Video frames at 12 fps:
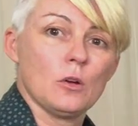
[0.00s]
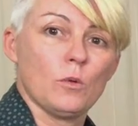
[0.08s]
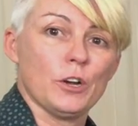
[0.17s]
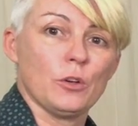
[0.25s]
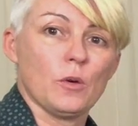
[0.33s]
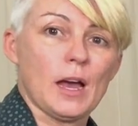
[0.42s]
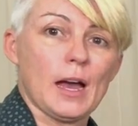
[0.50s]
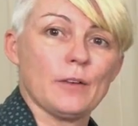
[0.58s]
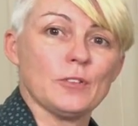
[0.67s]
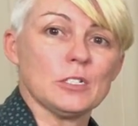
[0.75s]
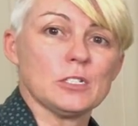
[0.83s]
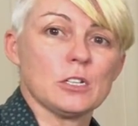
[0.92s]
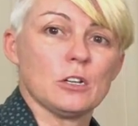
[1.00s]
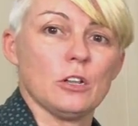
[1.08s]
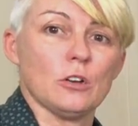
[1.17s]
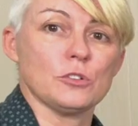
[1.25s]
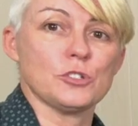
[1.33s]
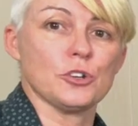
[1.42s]
where you haven't
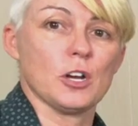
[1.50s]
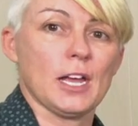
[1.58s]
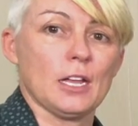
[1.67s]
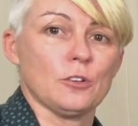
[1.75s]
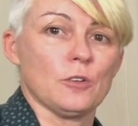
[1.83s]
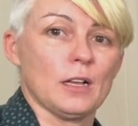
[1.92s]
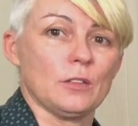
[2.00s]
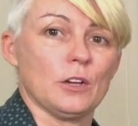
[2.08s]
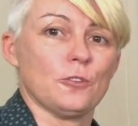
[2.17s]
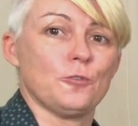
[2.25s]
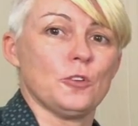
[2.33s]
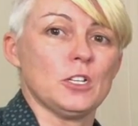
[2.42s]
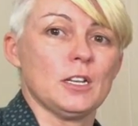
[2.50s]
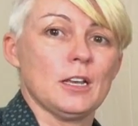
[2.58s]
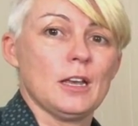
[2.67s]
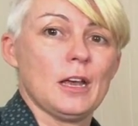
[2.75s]
closed your hand around their foot